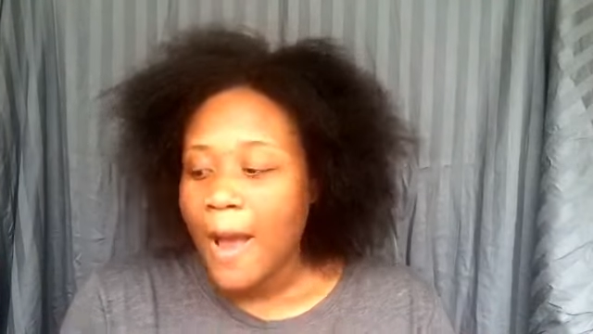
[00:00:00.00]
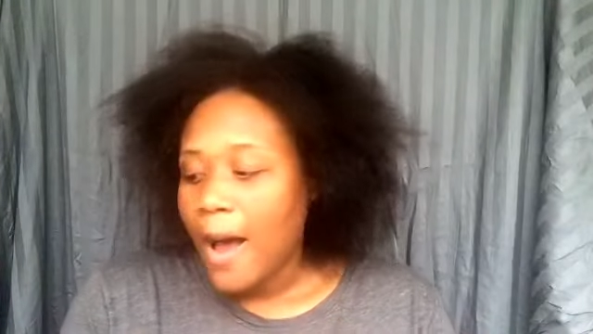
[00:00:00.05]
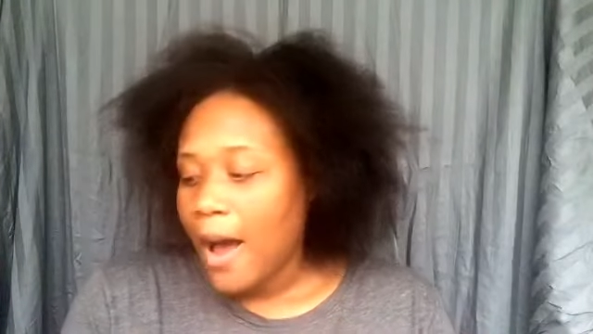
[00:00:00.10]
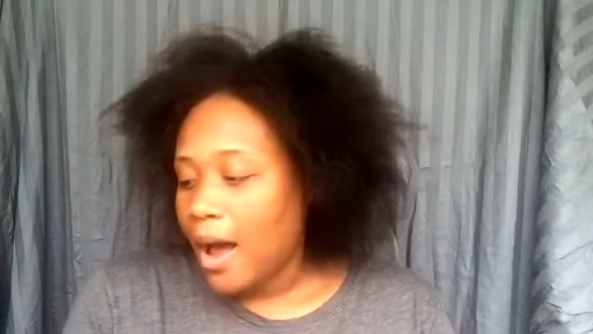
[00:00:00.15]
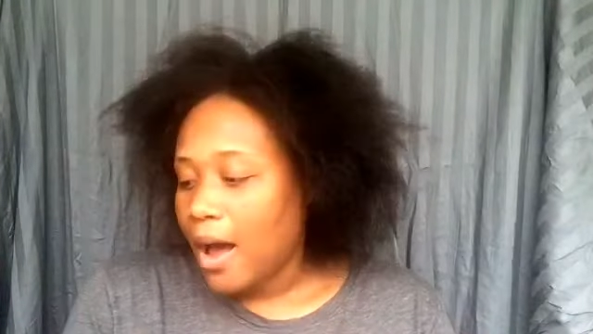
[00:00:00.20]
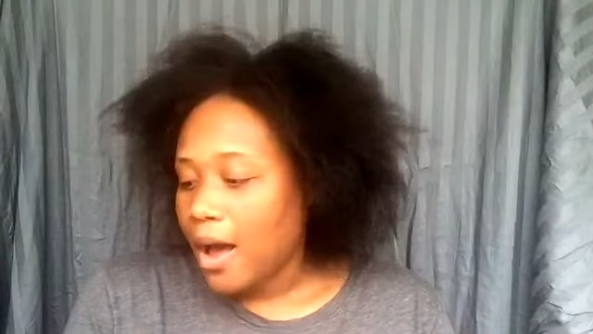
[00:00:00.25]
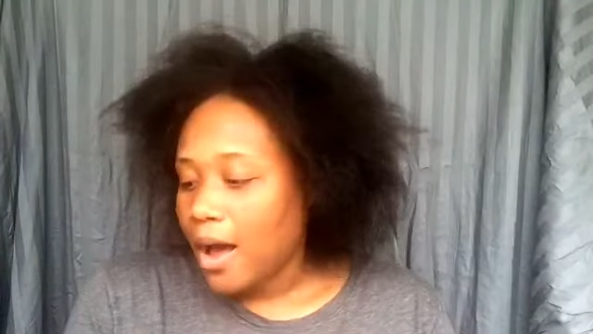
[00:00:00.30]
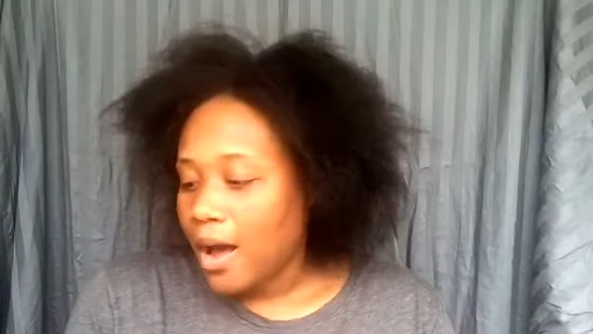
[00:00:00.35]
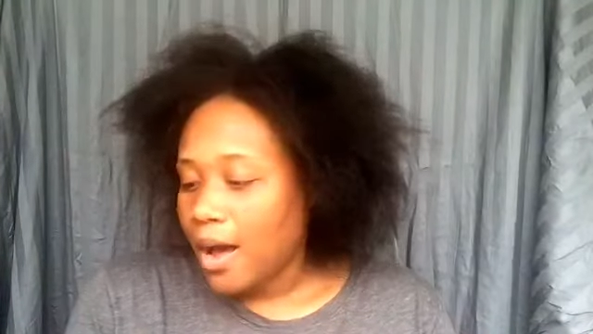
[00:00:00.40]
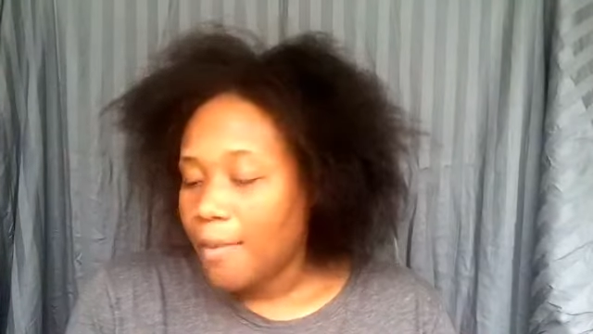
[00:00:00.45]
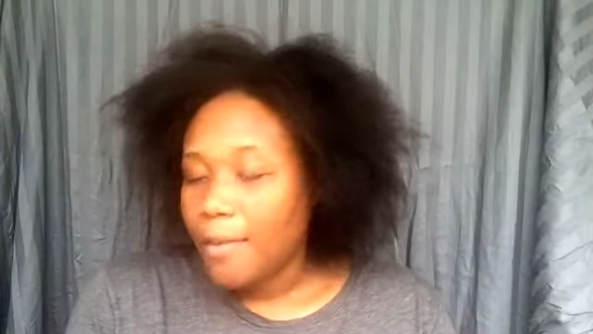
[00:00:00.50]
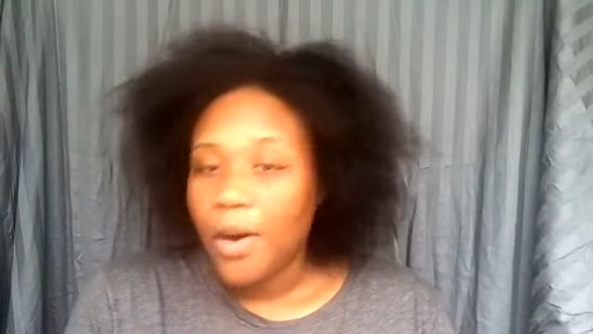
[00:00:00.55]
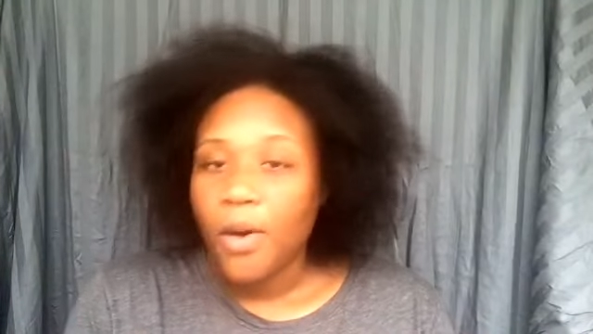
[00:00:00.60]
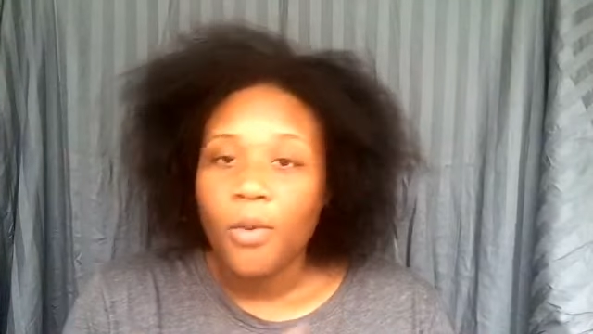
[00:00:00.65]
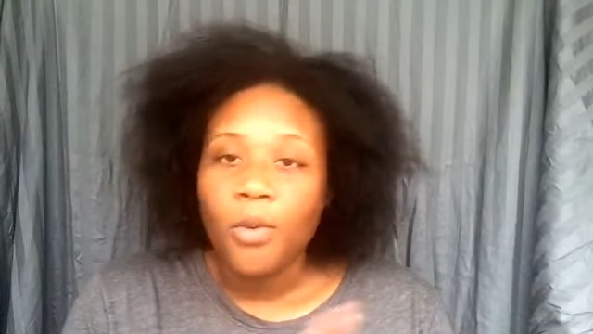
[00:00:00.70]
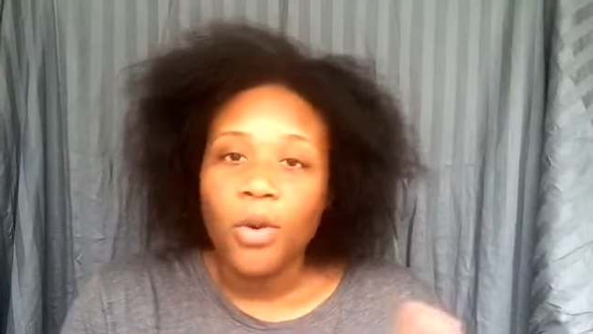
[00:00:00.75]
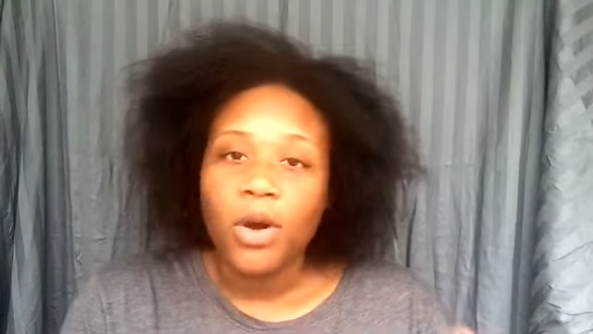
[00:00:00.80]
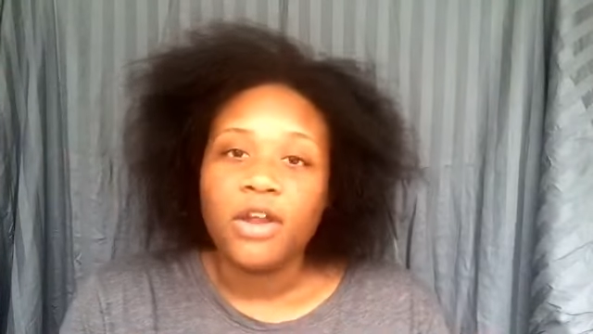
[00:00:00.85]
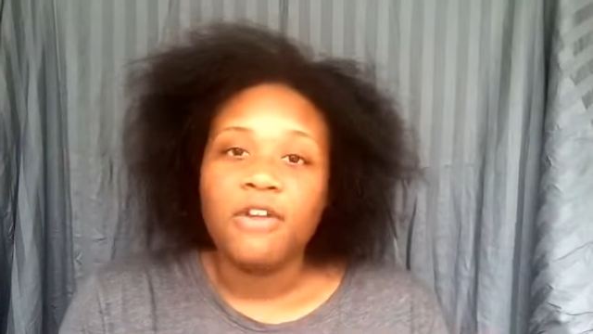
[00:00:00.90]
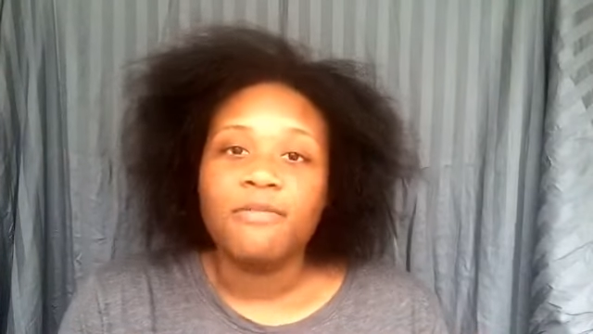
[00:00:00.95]

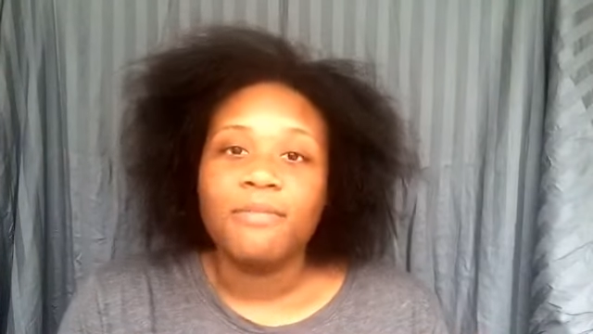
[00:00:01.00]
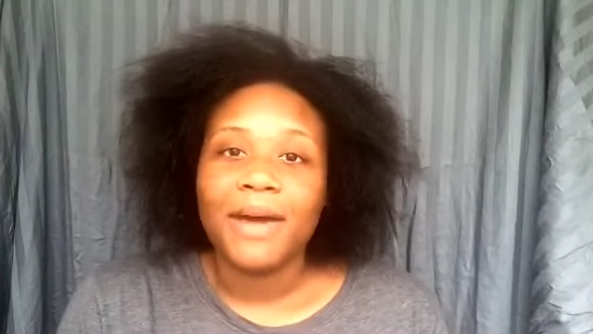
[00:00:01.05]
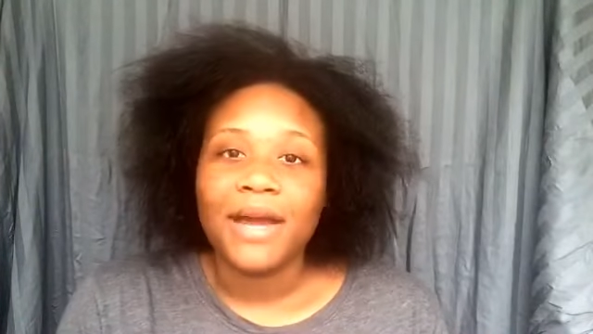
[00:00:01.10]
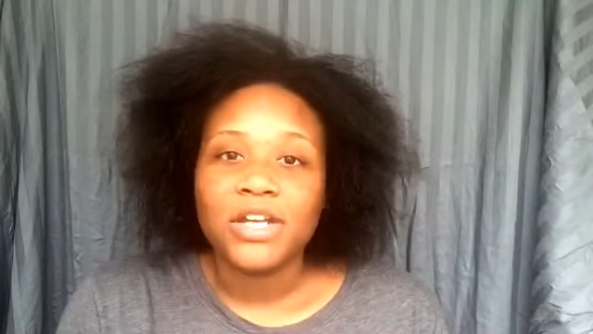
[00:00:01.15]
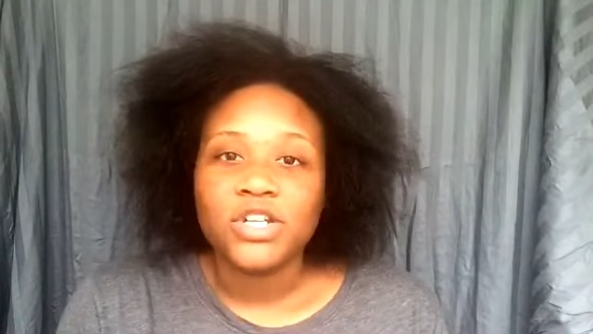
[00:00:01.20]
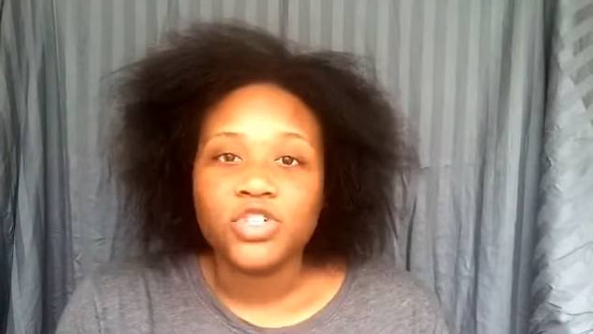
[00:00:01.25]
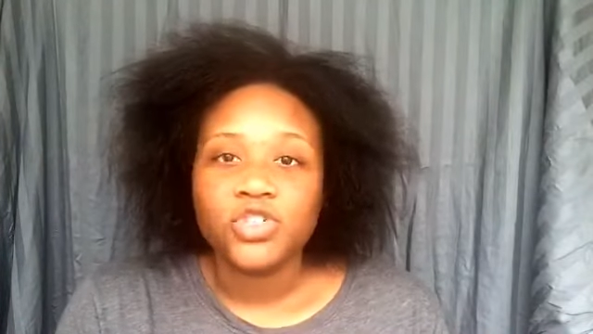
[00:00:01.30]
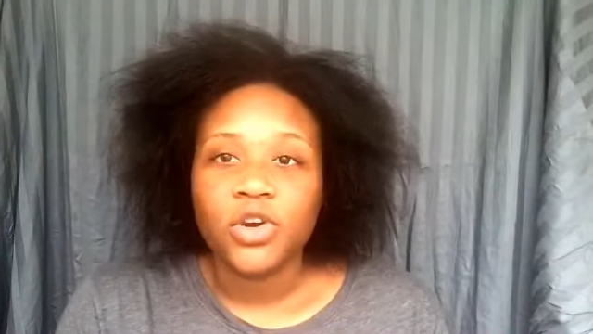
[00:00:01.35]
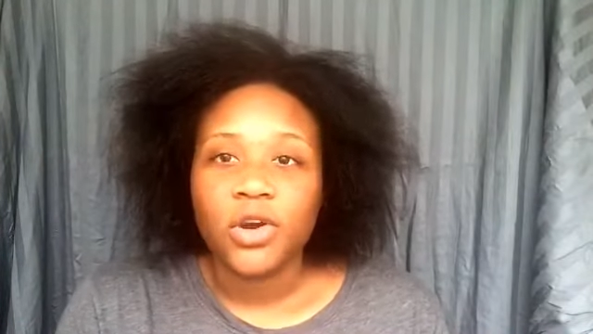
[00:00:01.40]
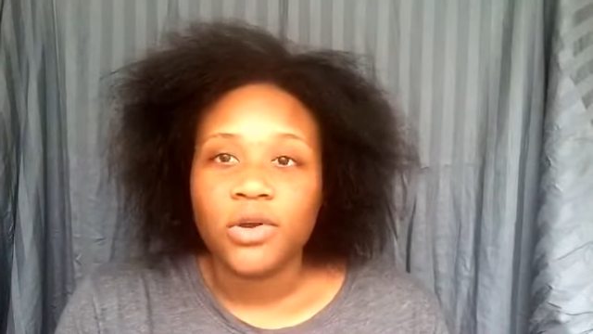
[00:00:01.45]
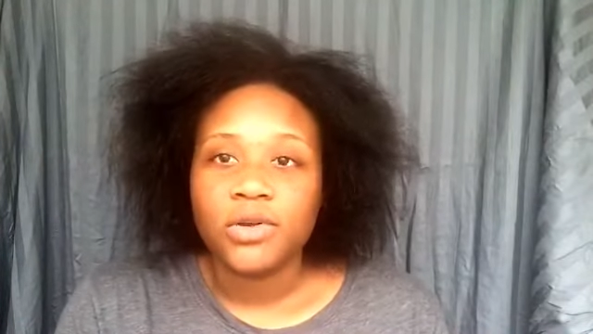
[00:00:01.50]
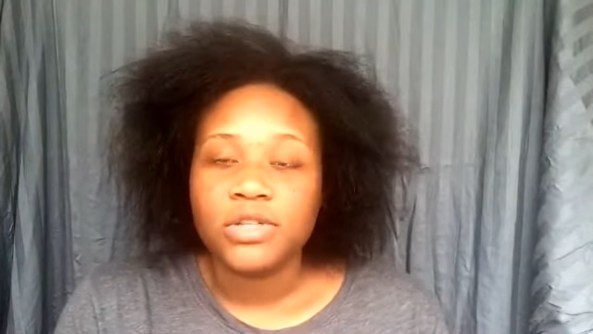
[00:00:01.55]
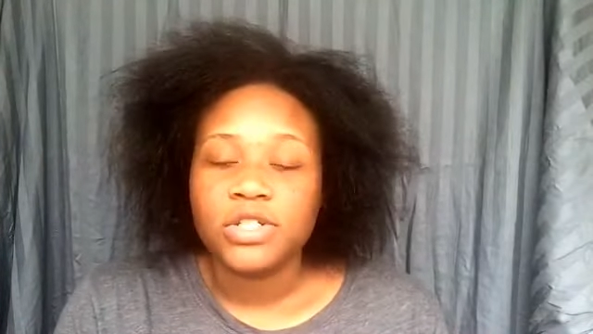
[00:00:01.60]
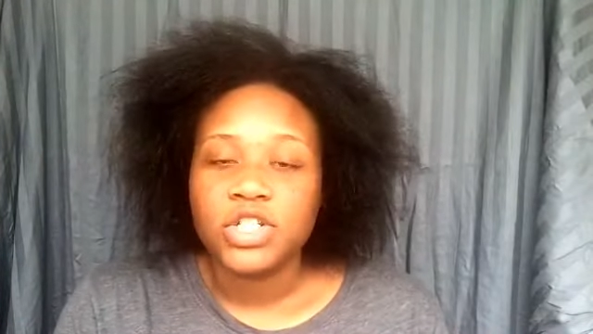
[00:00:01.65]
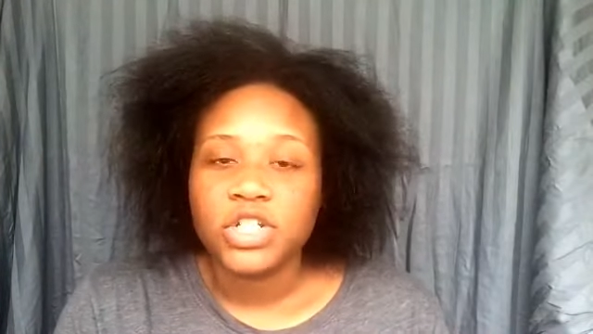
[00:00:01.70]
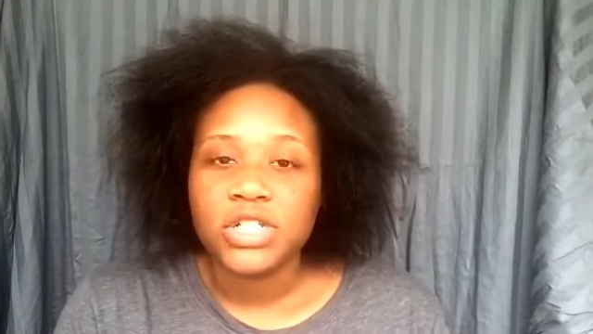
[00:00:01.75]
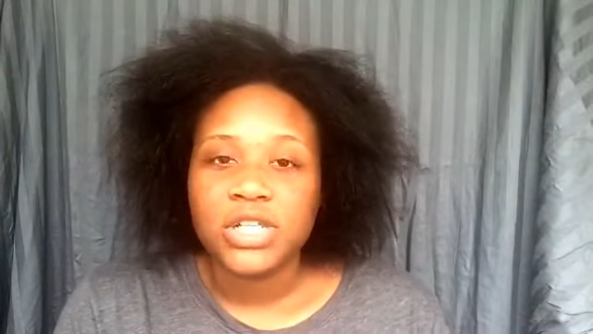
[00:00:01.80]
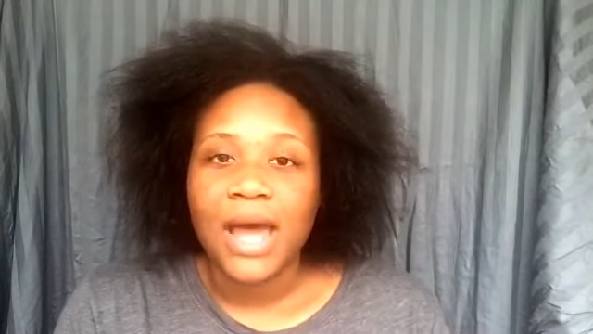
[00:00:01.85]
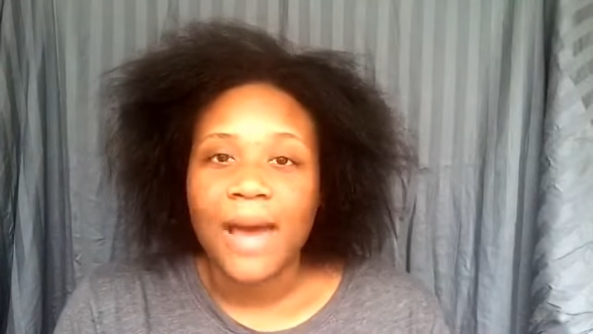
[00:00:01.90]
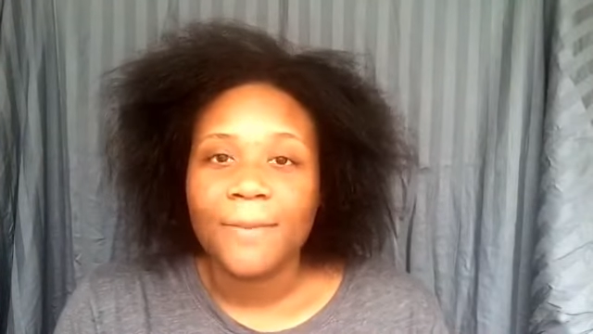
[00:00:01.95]
One of my struggles
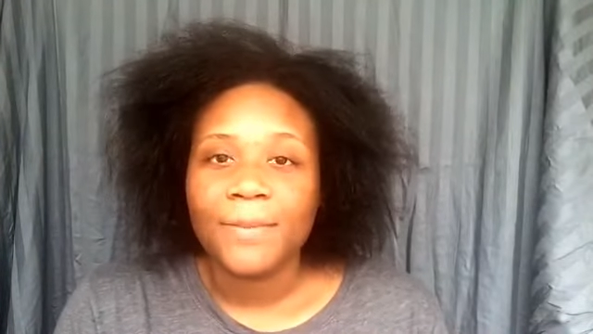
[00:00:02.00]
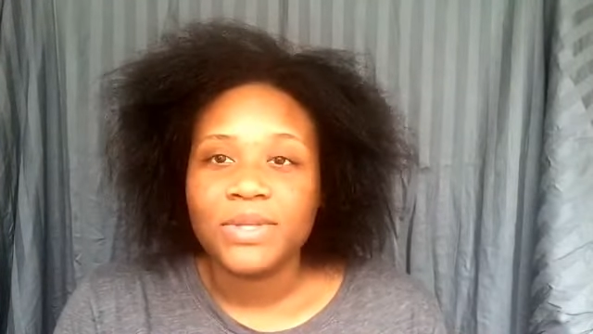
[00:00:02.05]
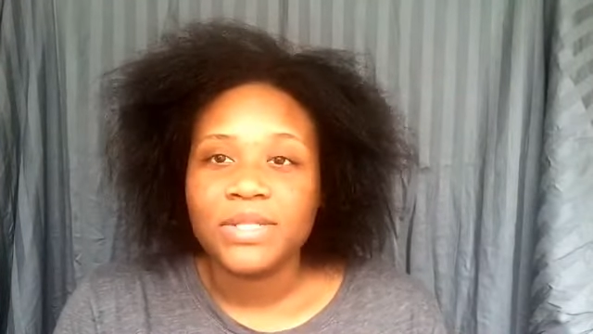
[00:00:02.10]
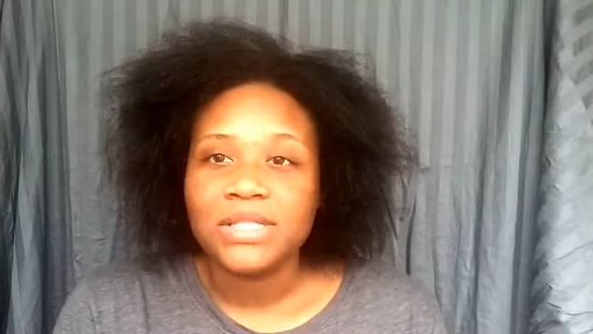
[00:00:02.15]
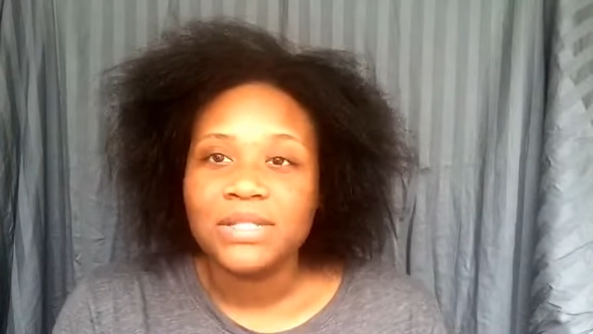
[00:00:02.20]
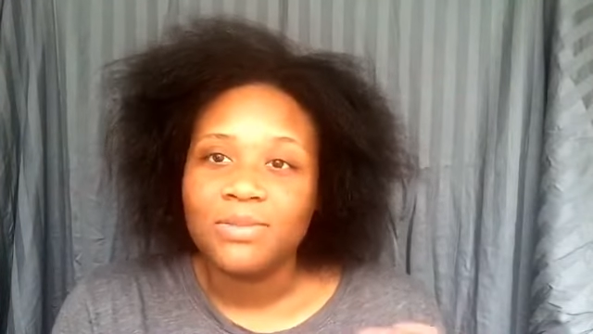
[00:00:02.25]
just happens